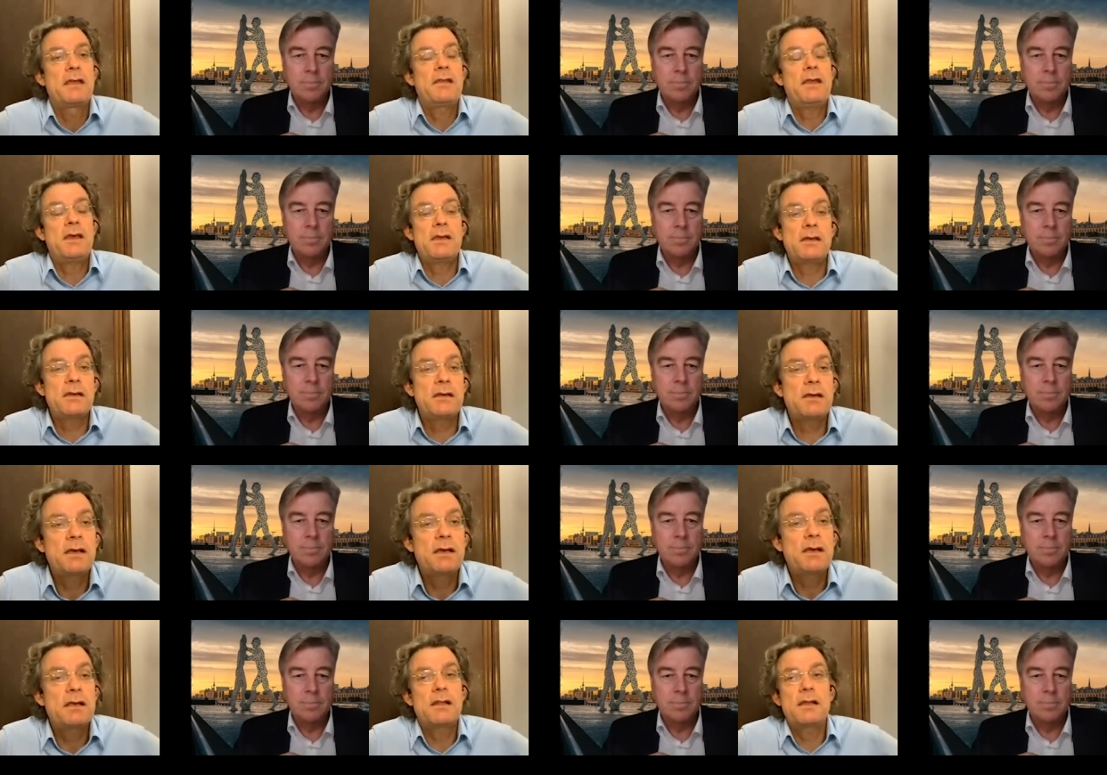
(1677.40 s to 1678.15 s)
Speaker 1: then
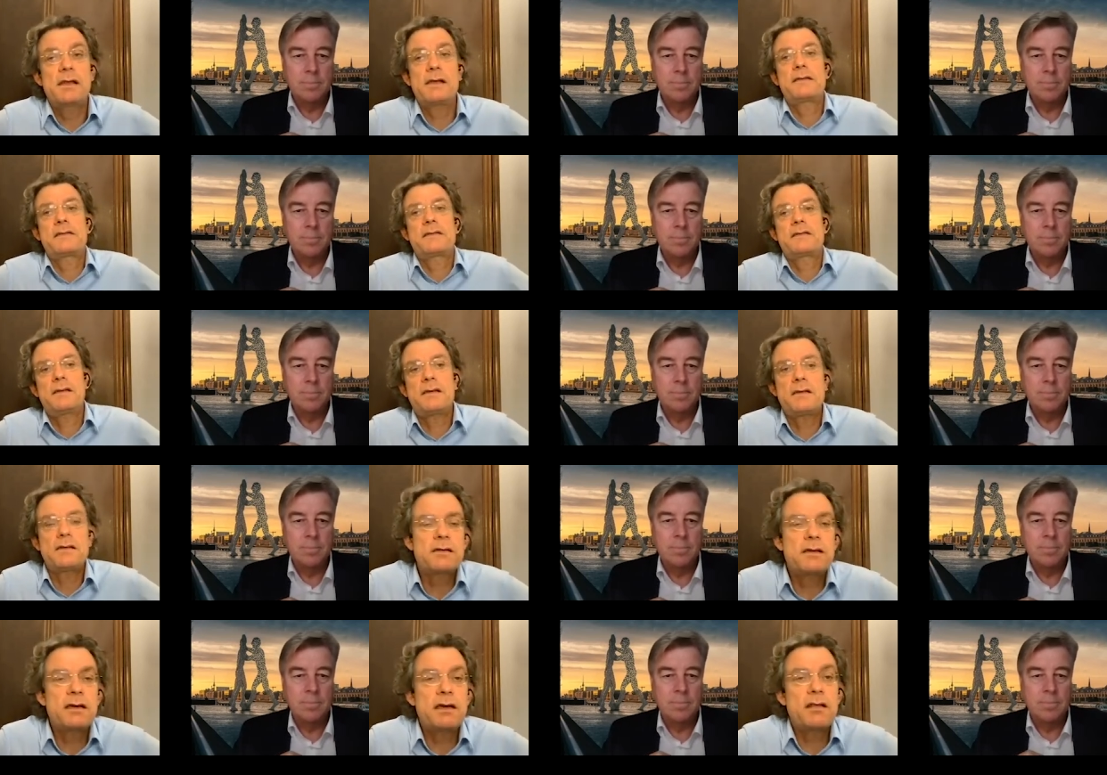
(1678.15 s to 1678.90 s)
let's sit
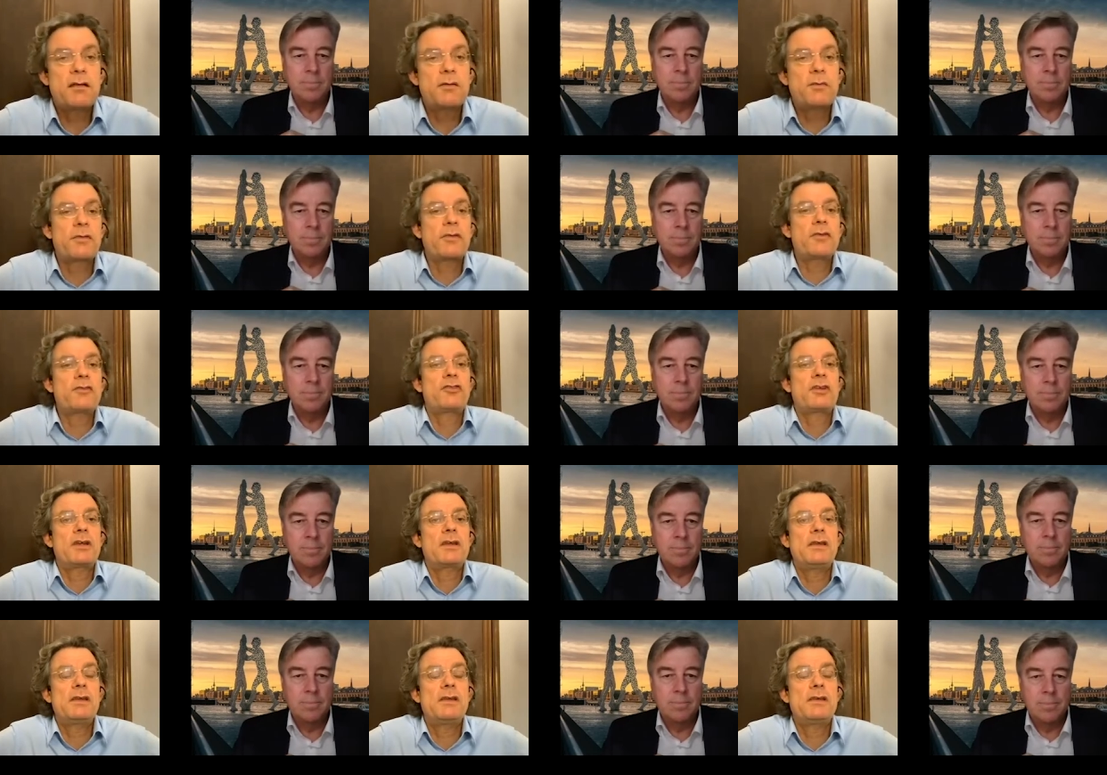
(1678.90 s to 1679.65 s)
together with the
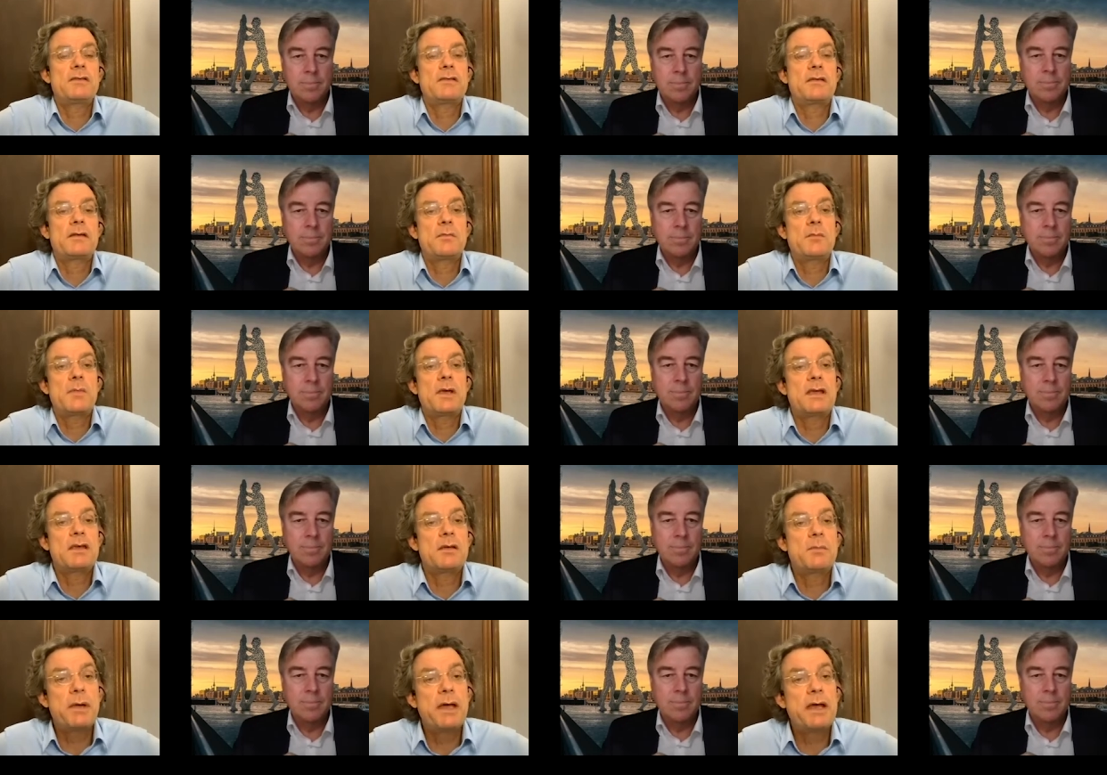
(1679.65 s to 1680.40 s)
Chinese and
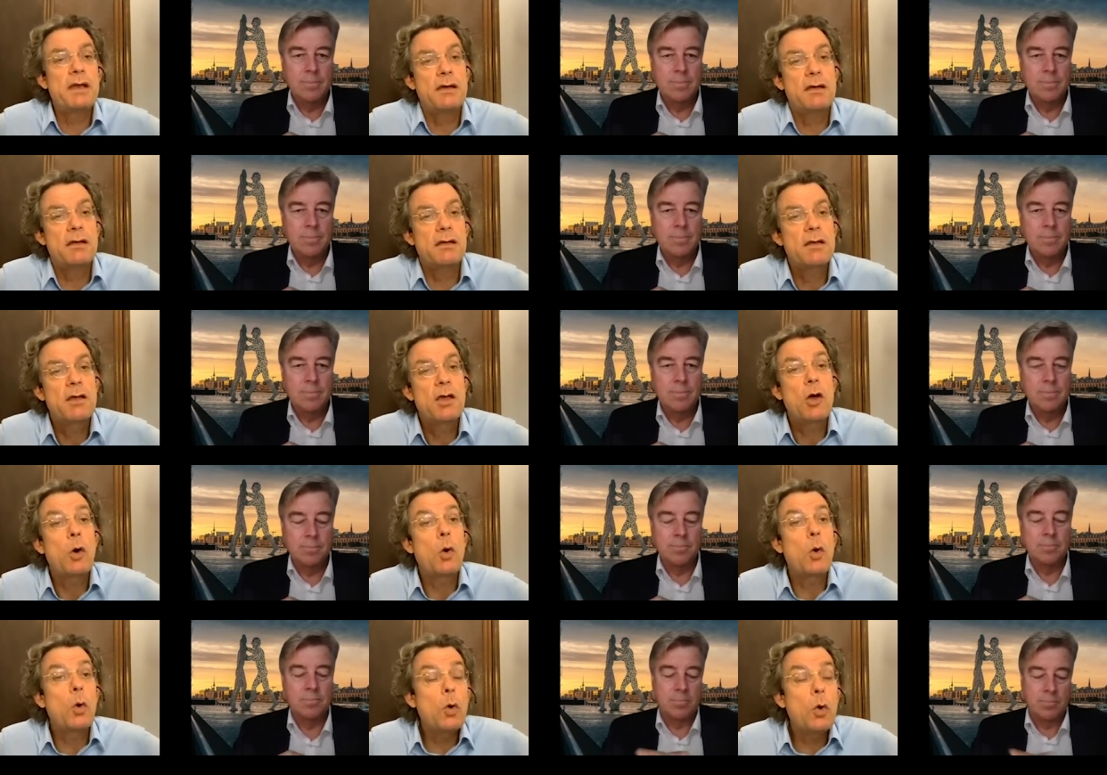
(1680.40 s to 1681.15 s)
make it better.
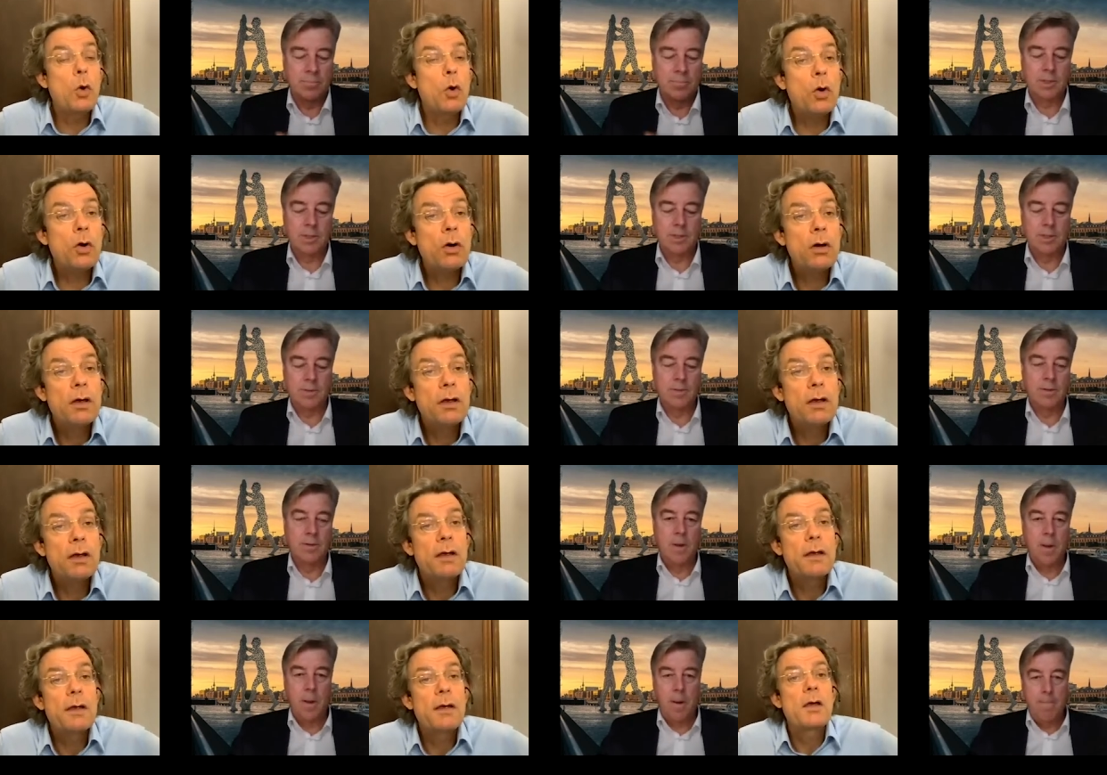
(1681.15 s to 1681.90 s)
Mm. Or yeah
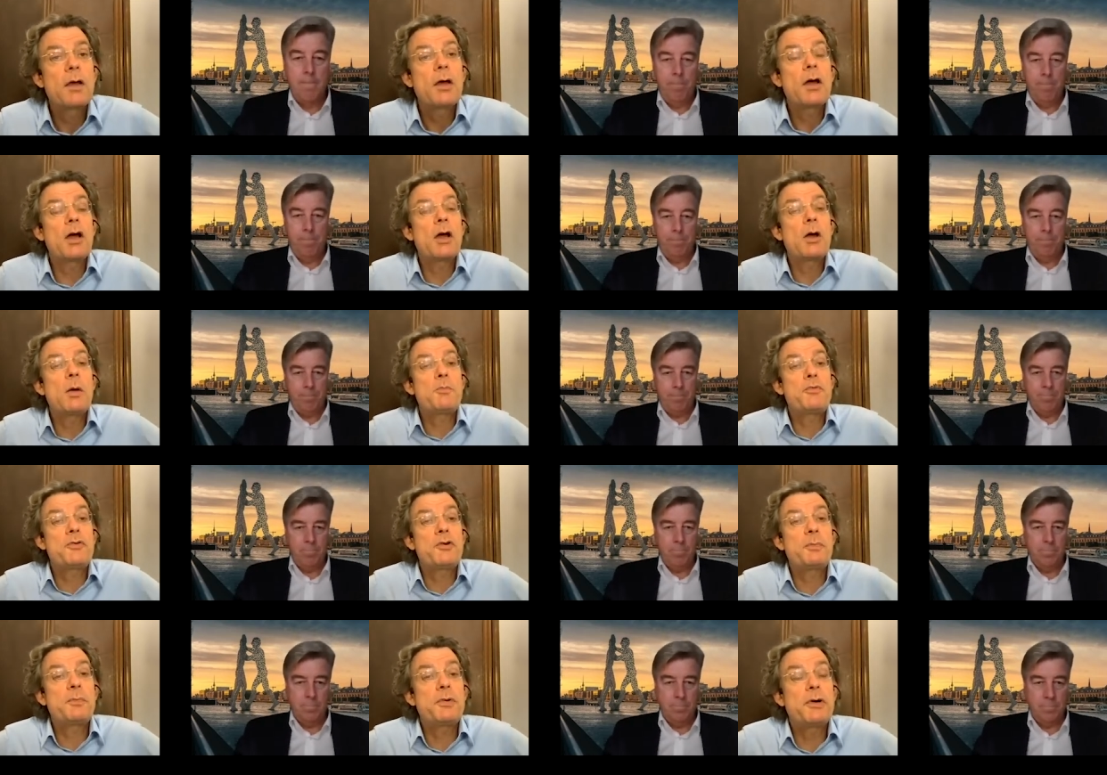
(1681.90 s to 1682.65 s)
uh,
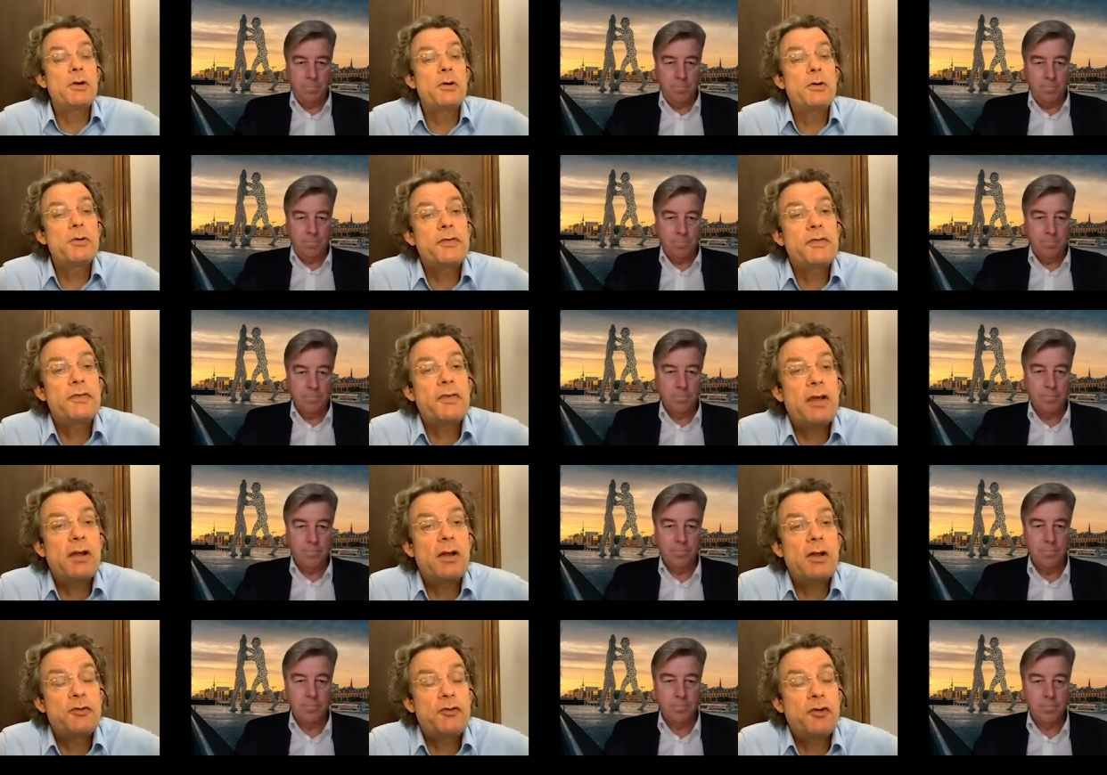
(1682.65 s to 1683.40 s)
propose
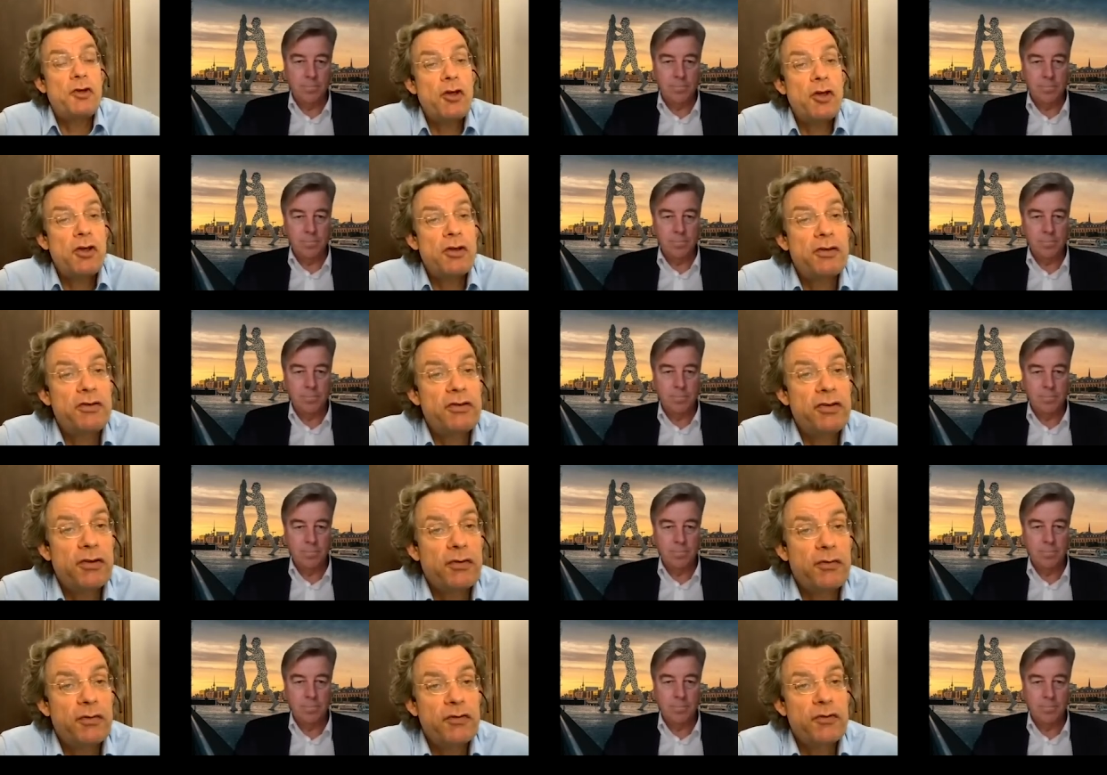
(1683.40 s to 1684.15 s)

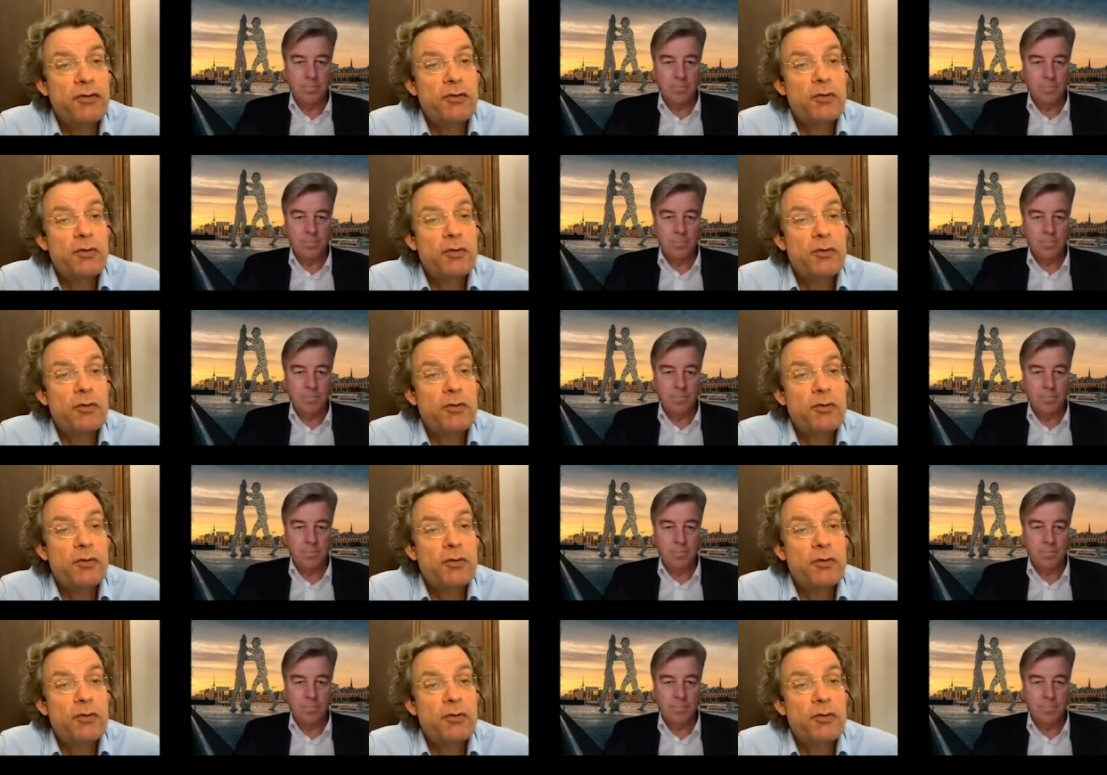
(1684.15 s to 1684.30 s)
alternatives